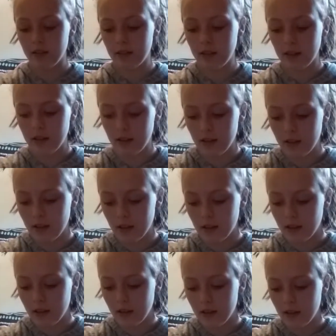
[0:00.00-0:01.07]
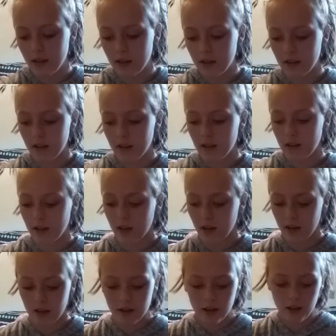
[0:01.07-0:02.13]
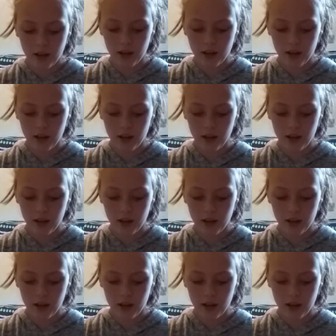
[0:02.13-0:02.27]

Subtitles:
Nobody speaks.